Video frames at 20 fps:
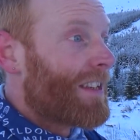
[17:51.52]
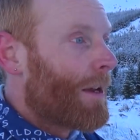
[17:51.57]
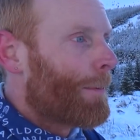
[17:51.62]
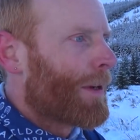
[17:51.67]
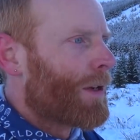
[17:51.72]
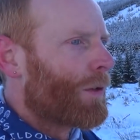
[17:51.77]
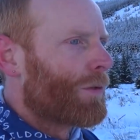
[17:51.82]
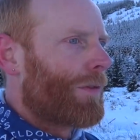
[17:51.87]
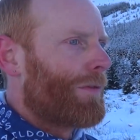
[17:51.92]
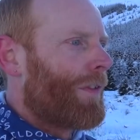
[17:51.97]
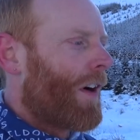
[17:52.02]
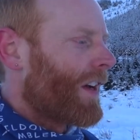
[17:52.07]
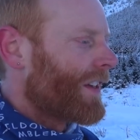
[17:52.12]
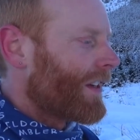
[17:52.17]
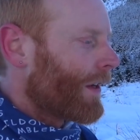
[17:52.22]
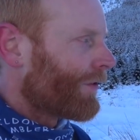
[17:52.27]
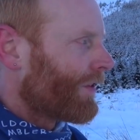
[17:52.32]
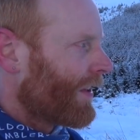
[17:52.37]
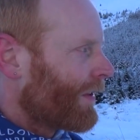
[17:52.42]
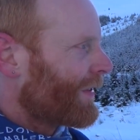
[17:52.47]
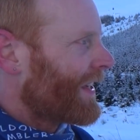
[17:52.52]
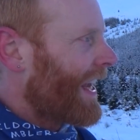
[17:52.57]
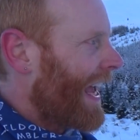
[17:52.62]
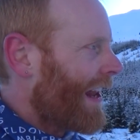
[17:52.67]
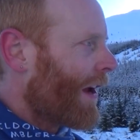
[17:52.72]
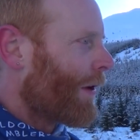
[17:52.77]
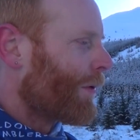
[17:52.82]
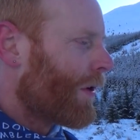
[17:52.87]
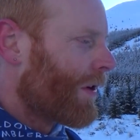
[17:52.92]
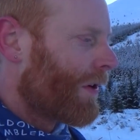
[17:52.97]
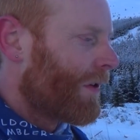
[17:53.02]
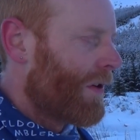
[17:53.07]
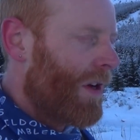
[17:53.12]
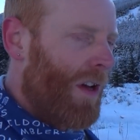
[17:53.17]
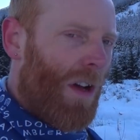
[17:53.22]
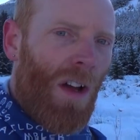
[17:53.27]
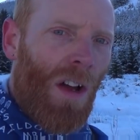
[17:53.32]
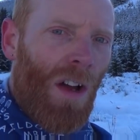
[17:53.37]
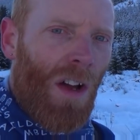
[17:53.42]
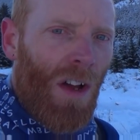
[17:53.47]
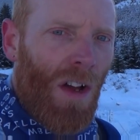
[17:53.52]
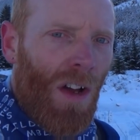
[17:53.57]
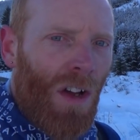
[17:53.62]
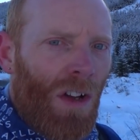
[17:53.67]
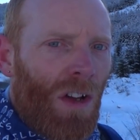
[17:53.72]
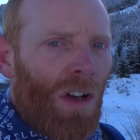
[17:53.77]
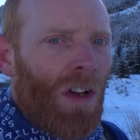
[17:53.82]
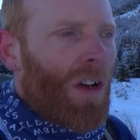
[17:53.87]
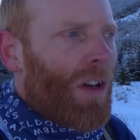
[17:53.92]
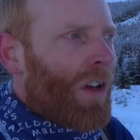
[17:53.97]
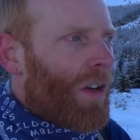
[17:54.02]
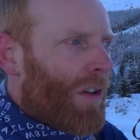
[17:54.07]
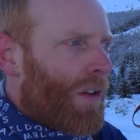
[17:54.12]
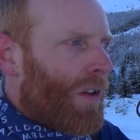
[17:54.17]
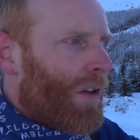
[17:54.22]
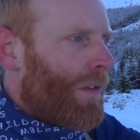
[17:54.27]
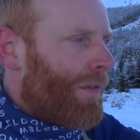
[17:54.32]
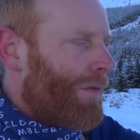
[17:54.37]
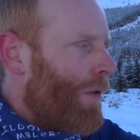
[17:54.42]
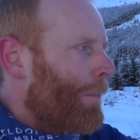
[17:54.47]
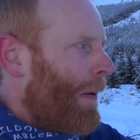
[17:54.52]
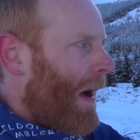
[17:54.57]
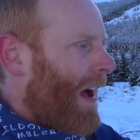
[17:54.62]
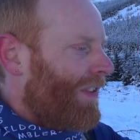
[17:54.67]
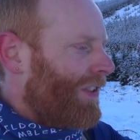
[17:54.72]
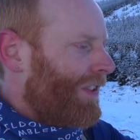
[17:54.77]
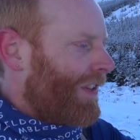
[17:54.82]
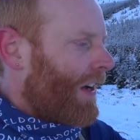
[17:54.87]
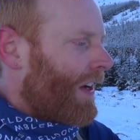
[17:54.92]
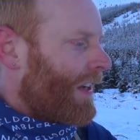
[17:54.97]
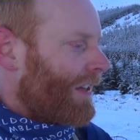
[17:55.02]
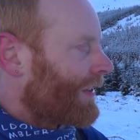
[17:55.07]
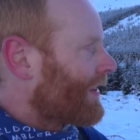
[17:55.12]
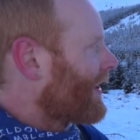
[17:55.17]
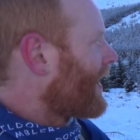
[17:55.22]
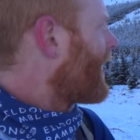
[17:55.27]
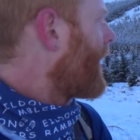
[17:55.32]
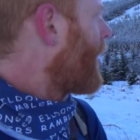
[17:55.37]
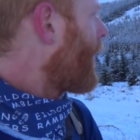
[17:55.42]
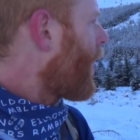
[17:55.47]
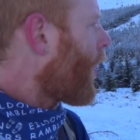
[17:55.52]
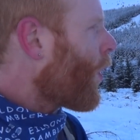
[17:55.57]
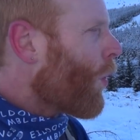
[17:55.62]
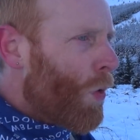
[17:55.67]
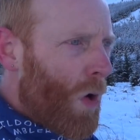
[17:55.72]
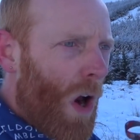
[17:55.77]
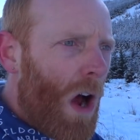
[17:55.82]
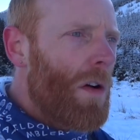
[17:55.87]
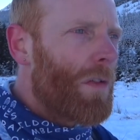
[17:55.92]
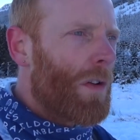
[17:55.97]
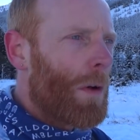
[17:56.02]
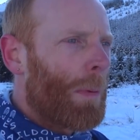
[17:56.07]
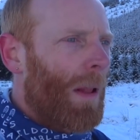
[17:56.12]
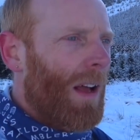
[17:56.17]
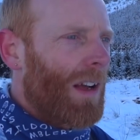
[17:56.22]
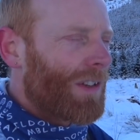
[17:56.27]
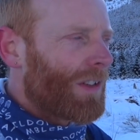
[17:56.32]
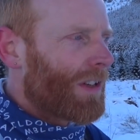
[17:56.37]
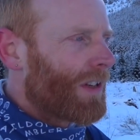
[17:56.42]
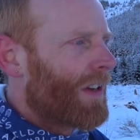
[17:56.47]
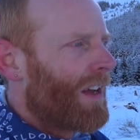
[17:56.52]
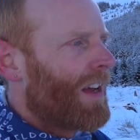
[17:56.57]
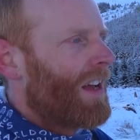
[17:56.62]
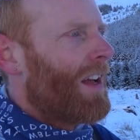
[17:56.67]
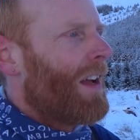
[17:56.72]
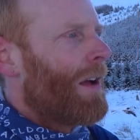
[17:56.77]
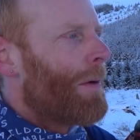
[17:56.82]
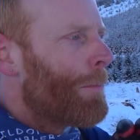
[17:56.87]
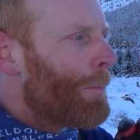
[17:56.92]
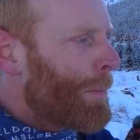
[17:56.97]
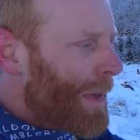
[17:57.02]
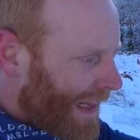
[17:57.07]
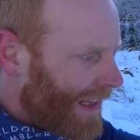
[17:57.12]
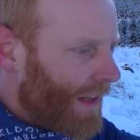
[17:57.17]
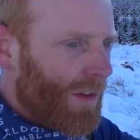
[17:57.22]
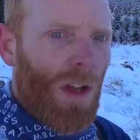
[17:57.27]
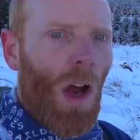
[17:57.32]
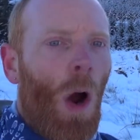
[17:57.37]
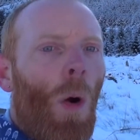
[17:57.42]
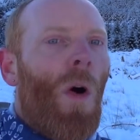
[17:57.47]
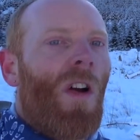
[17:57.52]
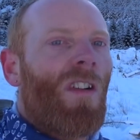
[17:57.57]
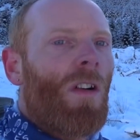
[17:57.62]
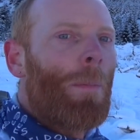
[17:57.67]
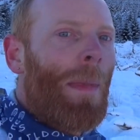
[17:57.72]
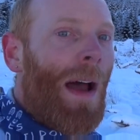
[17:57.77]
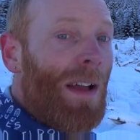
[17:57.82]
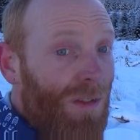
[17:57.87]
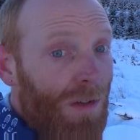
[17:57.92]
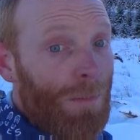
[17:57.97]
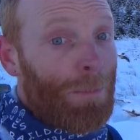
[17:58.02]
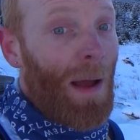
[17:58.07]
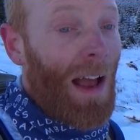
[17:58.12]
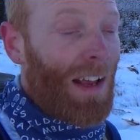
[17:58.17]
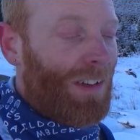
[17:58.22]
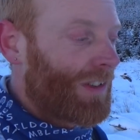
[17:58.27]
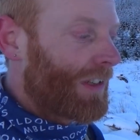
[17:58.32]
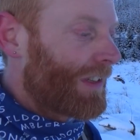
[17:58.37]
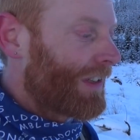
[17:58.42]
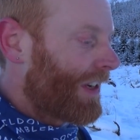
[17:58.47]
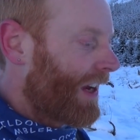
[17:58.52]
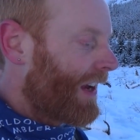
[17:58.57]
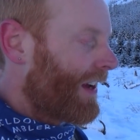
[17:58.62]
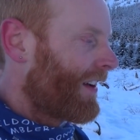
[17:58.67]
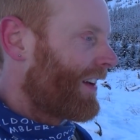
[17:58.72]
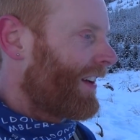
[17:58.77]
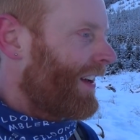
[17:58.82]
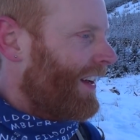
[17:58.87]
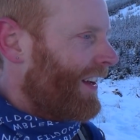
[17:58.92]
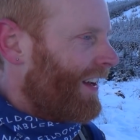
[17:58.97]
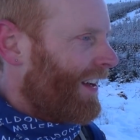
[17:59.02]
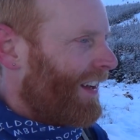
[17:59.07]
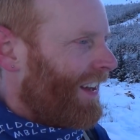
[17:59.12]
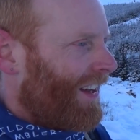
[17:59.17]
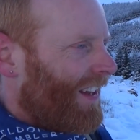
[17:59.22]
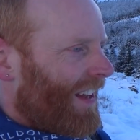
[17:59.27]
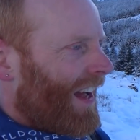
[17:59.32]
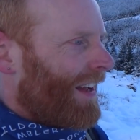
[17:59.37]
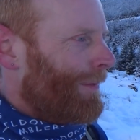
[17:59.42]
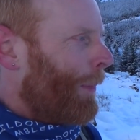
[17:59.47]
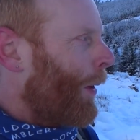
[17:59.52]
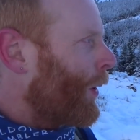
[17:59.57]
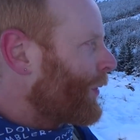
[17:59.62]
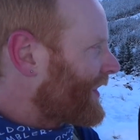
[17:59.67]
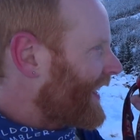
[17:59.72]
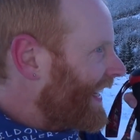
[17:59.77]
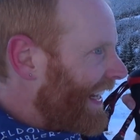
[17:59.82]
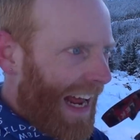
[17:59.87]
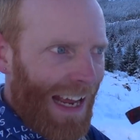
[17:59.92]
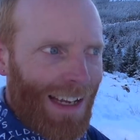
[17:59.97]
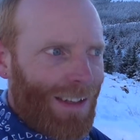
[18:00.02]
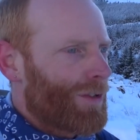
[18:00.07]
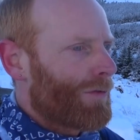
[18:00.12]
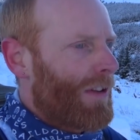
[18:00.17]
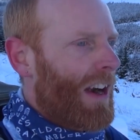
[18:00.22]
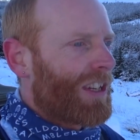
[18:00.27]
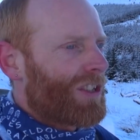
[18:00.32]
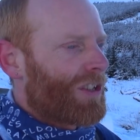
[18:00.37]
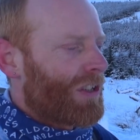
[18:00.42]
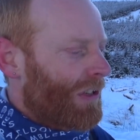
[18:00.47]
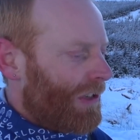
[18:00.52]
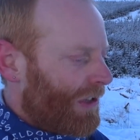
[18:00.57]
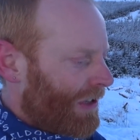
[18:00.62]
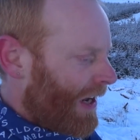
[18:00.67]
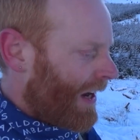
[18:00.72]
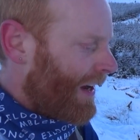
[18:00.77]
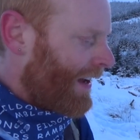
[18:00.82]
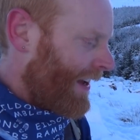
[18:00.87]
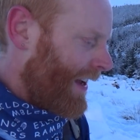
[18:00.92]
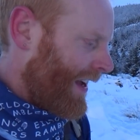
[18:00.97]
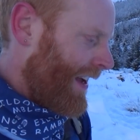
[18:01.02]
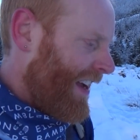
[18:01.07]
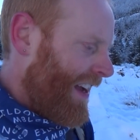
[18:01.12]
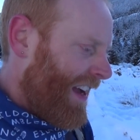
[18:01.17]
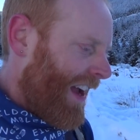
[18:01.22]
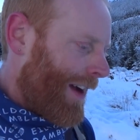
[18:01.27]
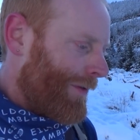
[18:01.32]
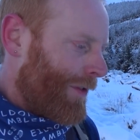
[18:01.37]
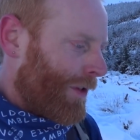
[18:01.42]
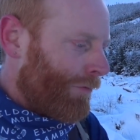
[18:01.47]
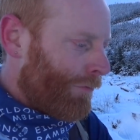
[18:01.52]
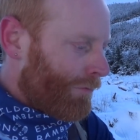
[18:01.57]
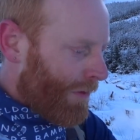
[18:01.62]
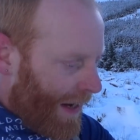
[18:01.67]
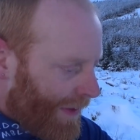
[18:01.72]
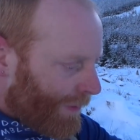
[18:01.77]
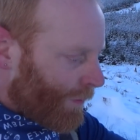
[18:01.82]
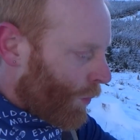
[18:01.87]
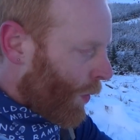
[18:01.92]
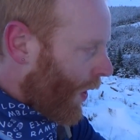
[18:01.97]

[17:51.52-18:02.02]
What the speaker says: typical to find those little yellow footpath signs all over the place. Middle of nowhere on mountain passes, pointing in 8 directions, having red and